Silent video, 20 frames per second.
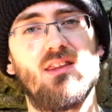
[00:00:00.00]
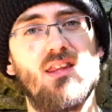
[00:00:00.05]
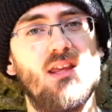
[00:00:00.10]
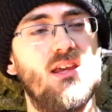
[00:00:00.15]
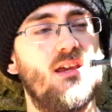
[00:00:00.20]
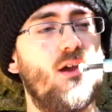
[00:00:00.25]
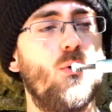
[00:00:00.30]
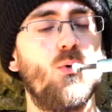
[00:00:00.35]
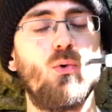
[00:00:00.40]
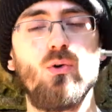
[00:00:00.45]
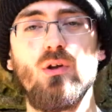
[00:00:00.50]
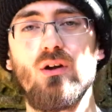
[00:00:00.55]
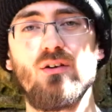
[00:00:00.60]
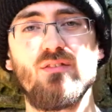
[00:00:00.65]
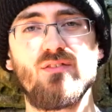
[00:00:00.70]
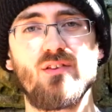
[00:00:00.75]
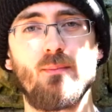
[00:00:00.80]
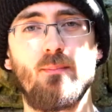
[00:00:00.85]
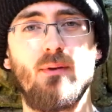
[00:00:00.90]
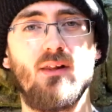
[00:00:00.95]
They go all
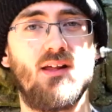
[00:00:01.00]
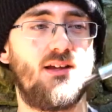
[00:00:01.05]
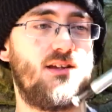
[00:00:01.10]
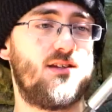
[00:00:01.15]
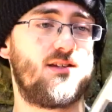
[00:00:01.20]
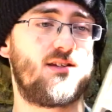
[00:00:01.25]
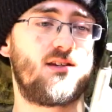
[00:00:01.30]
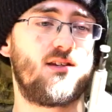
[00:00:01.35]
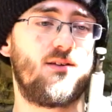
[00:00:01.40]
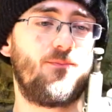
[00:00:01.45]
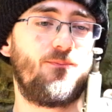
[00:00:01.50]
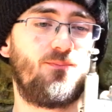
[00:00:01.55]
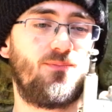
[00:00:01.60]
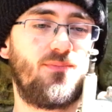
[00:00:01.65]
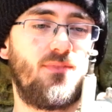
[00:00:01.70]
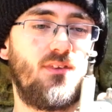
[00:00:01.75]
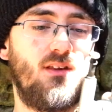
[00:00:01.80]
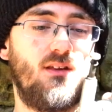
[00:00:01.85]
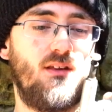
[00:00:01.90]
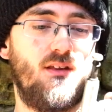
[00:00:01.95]
over the place.
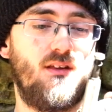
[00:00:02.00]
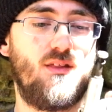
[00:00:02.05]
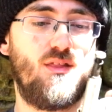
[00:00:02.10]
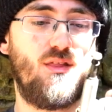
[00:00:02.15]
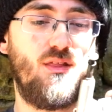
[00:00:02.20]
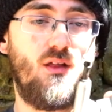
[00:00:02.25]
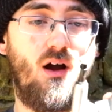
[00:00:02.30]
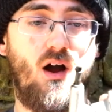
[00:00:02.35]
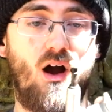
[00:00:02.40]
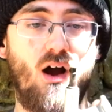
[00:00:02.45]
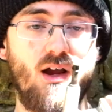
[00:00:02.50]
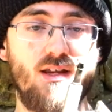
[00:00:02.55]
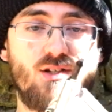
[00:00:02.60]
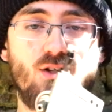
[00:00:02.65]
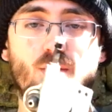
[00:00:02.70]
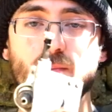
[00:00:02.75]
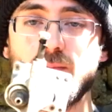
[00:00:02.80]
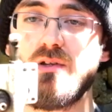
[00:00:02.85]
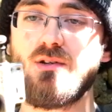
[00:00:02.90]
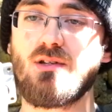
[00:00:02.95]
I
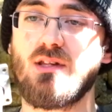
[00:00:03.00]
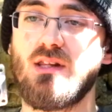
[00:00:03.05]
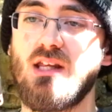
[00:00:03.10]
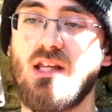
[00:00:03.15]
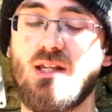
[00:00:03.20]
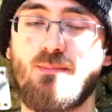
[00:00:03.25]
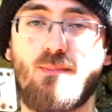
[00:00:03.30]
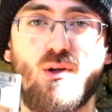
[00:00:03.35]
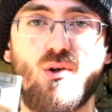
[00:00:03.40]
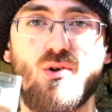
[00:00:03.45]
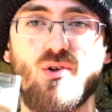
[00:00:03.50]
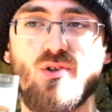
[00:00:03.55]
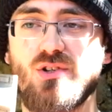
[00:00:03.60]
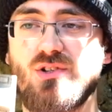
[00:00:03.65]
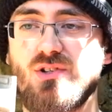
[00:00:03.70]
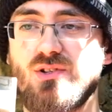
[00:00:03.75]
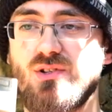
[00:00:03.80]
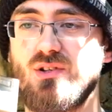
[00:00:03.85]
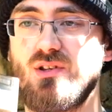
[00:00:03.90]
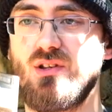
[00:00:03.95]
stopped using these
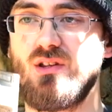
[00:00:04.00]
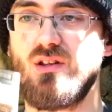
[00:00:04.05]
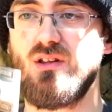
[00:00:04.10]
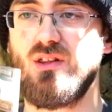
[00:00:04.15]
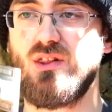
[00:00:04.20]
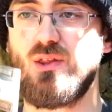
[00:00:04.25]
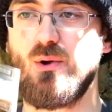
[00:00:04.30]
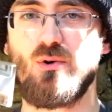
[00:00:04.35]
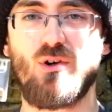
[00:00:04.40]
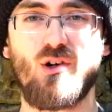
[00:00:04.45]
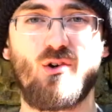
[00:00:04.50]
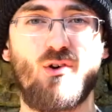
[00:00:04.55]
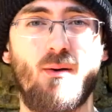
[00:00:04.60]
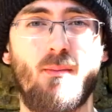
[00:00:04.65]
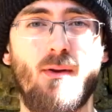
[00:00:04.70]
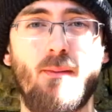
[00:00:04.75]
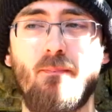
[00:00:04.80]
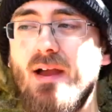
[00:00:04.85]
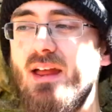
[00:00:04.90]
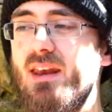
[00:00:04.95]
because they were
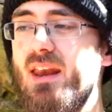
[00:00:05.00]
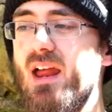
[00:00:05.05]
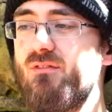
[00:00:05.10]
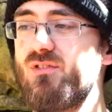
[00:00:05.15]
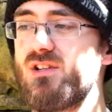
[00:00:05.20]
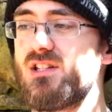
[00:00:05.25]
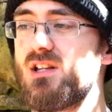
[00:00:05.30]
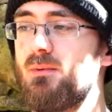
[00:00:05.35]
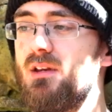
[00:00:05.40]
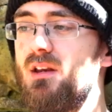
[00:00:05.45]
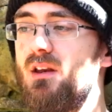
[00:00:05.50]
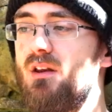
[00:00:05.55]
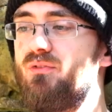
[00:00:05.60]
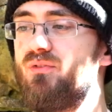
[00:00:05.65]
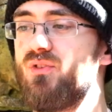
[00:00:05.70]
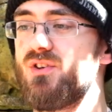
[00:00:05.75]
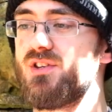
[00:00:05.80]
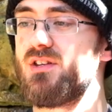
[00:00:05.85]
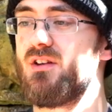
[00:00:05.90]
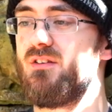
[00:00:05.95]
incredibly bent. Every time I did a
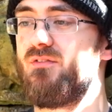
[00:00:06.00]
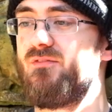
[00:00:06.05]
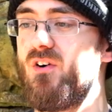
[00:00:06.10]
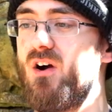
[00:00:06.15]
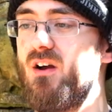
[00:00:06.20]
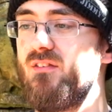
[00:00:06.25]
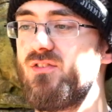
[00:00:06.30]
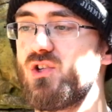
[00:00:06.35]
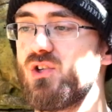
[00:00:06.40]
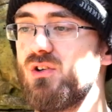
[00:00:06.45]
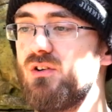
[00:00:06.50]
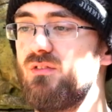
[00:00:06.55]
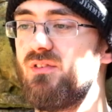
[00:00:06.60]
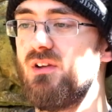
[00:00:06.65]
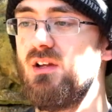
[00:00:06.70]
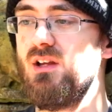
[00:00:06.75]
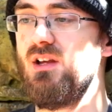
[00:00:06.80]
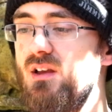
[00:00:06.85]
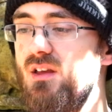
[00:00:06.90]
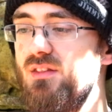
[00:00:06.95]
frontside 5 shove,
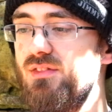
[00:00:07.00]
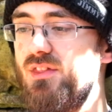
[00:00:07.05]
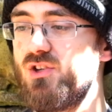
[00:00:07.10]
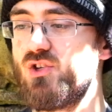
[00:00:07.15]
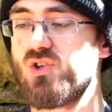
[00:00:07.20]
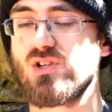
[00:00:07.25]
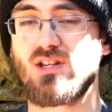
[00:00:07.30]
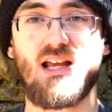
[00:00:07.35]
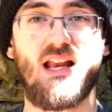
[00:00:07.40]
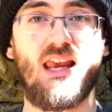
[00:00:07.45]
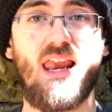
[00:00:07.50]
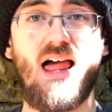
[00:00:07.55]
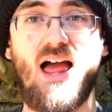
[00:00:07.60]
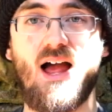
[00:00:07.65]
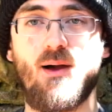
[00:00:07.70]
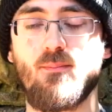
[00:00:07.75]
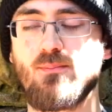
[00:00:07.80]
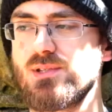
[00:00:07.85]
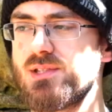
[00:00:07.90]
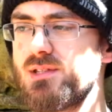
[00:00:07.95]
they'd just
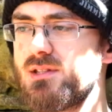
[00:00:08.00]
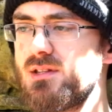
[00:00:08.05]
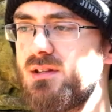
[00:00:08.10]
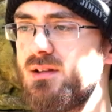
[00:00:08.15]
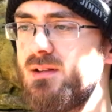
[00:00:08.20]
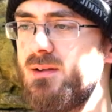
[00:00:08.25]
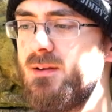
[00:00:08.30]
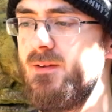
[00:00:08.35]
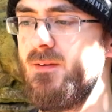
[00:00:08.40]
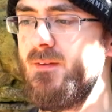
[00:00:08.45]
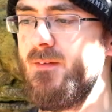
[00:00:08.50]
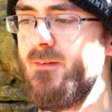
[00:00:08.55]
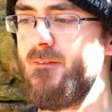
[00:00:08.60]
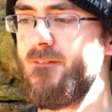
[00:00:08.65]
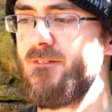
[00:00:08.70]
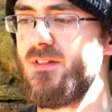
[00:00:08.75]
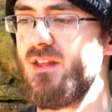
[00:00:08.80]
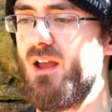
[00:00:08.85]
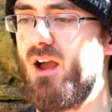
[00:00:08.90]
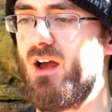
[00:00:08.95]
collapse.
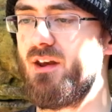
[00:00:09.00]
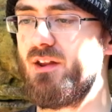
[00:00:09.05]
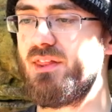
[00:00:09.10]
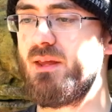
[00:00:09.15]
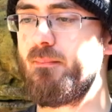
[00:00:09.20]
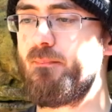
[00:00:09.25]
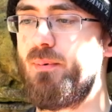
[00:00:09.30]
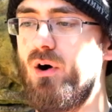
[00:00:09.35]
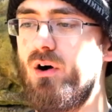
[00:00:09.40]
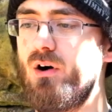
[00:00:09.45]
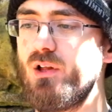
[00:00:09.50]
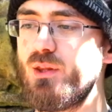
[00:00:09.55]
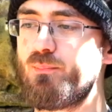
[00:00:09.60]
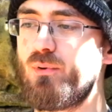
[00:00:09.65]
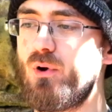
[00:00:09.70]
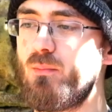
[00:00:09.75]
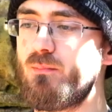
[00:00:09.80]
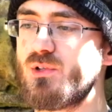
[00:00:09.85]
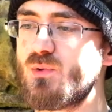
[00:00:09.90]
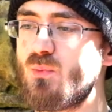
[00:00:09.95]
And I think part of the
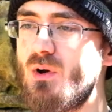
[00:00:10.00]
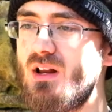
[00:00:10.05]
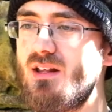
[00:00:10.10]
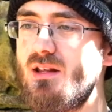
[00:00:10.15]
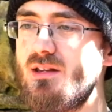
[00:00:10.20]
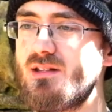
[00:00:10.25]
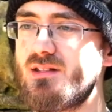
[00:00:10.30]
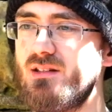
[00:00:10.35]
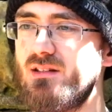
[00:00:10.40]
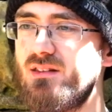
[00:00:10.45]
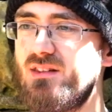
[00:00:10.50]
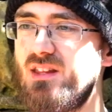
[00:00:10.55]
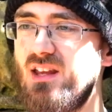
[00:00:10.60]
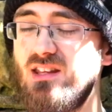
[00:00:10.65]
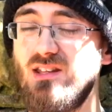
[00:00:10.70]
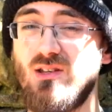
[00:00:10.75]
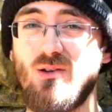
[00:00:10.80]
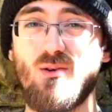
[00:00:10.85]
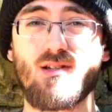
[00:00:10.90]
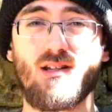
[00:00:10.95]
problem as well is that they're
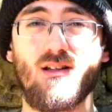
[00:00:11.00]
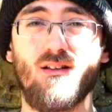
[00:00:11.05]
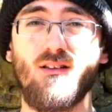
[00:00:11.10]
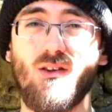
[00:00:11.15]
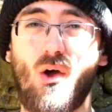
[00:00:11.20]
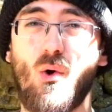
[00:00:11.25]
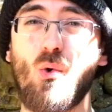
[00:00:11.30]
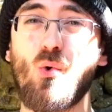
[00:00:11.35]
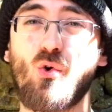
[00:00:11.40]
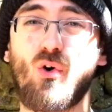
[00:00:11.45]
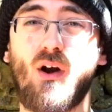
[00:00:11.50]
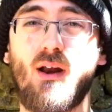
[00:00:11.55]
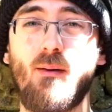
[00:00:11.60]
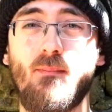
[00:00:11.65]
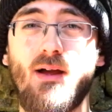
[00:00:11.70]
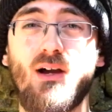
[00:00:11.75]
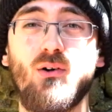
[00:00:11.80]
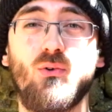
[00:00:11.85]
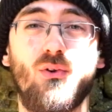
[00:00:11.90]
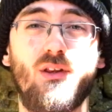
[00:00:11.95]
using low-grade
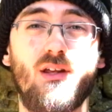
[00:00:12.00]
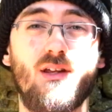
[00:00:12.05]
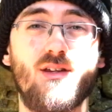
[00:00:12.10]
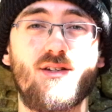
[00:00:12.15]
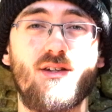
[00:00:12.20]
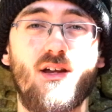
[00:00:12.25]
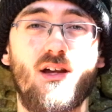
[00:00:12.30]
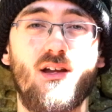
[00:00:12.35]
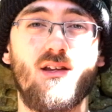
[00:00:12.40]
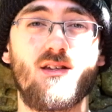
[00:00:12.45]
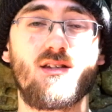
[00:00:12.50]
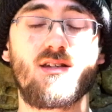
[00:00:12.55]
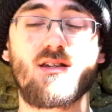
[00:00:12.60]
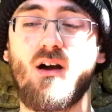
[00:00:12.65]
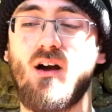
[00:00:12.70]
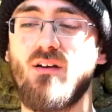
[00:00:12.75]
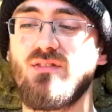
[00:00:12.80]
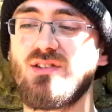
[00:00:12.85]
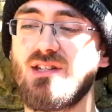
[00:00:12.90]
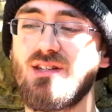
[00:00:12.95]
metal these days.
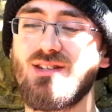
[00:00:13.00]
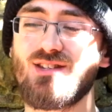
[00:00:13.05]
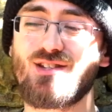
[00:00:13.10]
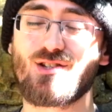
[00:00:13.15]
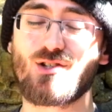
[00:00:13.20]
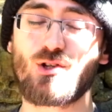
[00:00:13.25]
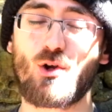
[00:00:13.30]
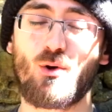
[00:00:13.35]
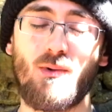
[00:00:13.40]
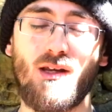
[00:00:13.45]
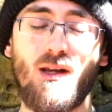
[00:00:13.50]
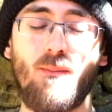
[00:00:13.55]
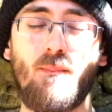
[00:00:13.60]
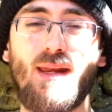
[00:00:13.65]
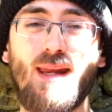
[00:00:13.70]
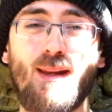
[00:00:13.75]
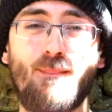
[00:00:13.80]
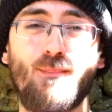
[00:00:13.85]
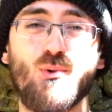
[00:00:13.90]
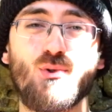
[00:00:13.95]
I've seen so many
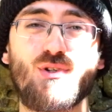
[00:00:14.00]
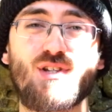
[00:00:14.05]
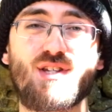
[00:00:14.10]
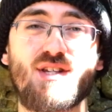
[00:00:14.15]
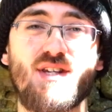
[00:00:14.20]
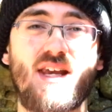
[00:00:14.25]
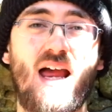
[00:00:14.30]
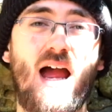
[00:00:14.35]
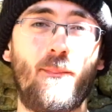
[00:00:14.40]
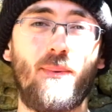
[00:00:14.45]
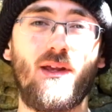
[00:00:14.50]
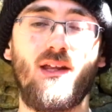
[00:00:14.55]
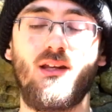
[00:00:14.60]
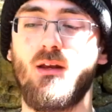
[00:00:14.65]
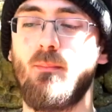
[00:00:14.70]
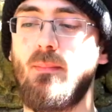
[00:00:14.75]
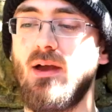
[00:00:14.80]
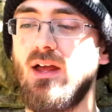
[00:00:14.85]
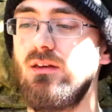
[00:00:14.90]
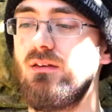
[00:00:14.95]
people snap
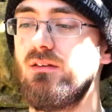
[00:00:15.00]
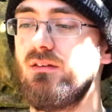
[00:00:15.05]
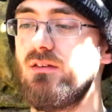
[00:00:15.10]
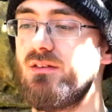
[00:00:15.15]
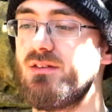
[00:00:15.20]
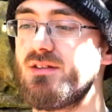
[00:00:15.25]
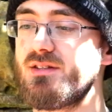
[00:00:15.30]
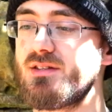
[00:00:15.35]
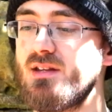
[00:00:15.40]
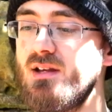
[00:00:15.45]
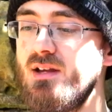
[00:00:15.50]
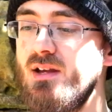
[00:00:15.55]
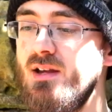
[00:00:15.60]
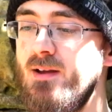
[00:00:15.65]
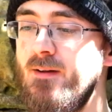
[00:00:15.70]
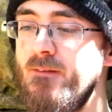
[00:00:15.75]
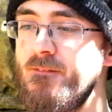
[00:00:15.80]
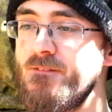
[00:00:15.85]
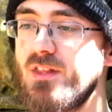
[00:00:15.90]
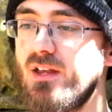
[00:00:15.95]
Independents.
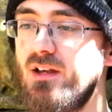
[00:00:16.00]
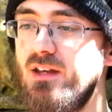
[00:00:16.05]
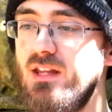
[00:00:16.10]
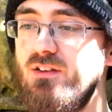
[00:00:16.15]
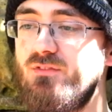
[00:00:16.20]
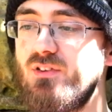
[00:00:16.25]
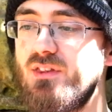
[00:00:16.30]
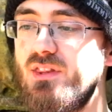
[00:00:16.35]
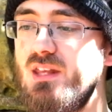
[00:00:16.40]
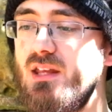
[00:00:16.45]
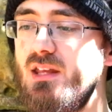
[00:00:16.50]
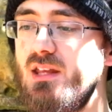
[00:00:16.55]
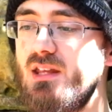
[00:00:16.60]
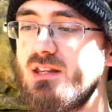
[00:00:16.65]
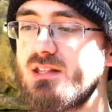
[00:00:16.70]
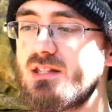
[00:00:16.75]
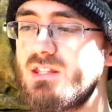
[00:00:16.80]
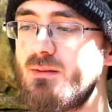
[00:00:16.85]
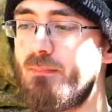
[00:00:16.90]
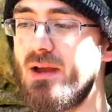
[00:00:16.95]
And even
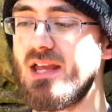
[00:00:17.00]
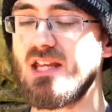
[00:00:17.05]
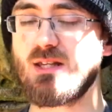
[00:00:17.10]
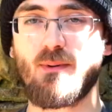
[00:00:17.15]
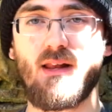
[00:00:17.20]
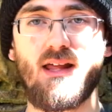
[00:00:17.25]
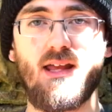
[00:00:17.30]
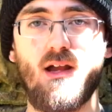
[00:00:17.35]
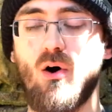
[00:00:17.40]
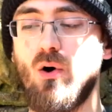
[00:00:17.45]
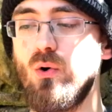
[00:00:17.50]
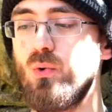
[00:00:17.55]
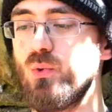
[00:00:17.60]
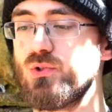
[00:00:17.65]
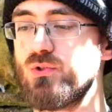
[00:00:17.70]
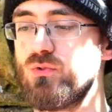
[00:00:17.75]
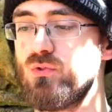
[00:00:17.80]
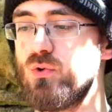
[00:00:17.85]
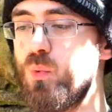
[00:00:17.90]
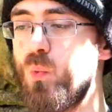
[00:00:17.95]
these, the base plate holes
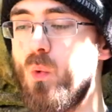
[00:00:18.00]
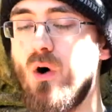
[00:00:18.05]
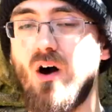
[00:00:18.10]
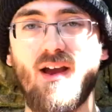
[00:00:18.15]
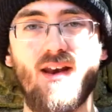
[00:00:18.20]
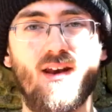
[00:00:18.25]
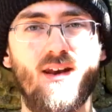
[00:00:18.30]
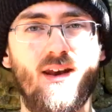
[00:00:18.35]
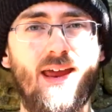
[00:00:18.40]
are all widened